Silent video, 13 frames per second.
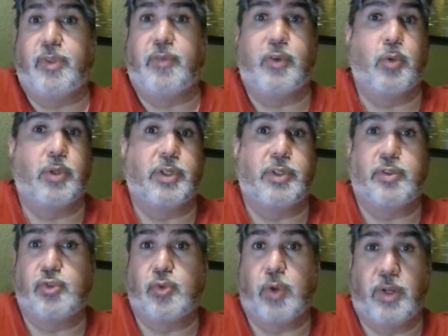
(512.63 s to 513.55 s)
If you want to
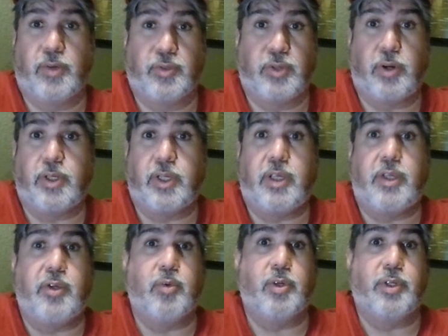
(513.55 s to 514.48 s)
use ground turkey,
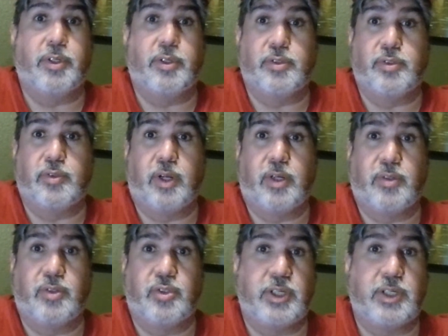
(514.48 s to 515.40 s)
you want to use
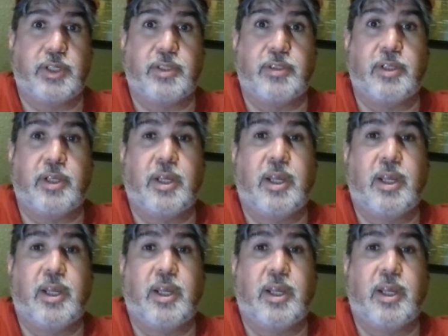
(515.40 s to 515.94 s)
ground chicken,